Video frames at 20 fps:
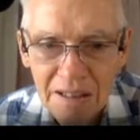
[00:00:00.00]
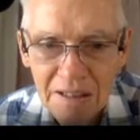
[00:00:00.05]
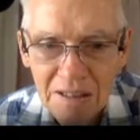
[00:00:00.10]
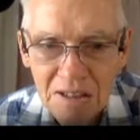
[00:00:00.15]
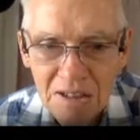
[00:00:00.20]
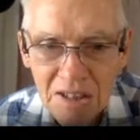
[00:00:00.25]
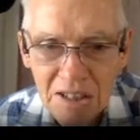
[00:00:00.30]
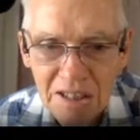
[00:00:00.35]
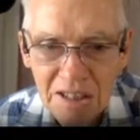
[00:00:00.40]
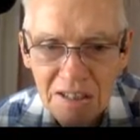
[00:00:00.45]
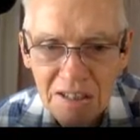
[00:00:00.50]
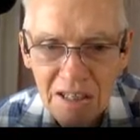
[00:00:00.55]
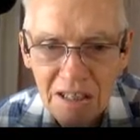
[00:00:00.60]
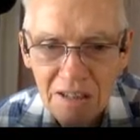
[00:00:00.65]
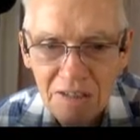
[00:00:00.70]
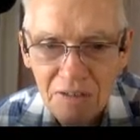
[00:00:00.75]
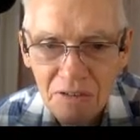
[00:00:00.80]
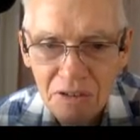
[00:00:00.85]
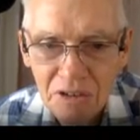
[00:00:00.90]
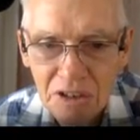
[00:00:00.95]
C
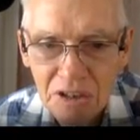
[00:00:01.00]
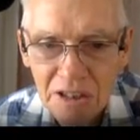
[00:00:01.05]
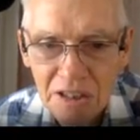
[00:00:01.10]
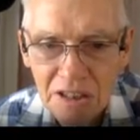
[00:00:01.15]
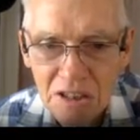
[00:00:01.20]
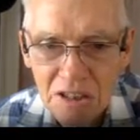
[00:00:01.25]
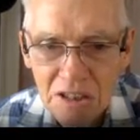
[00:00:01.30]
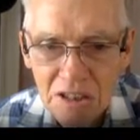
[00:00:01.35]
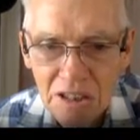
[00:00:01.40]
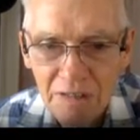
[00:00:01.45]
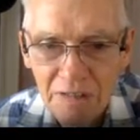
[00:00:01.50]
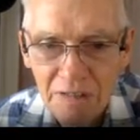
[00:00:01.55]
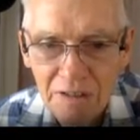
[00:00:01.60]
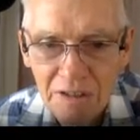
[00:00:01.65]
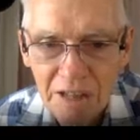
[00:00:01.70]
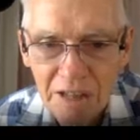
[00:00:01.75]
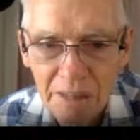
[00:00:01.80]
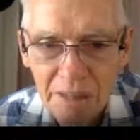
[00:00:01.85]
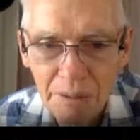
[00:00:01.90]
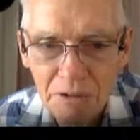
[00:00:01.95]
stands for chairs, T for
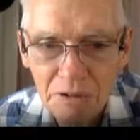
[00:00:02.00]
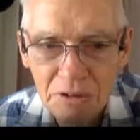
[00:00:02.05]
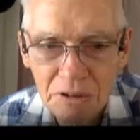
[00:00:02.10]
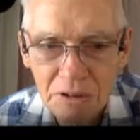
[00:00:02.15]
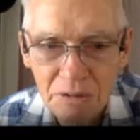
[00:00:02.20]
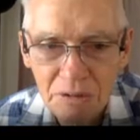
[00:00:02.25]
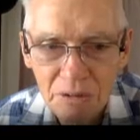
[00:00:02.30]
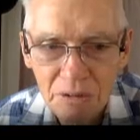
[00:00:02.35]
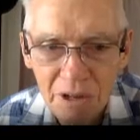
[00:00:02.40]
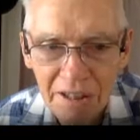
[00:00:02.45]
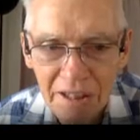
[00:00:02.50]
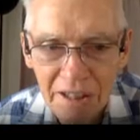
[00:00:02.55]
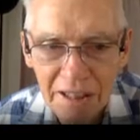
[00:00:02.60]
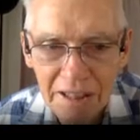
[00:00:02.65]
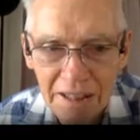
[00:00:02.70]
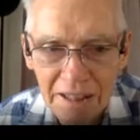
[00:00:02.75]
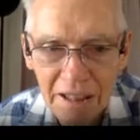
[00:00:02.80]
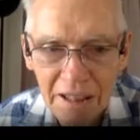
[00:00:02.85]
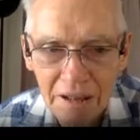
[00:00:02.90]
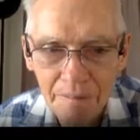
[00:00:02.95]
tables. Write
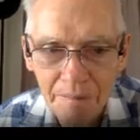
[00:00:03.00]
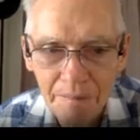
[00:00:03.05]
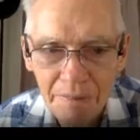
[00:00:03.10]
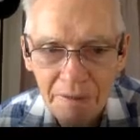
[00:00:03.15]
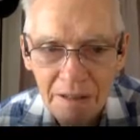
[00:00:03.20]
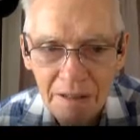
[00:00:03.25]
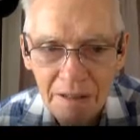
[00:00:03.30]
that down.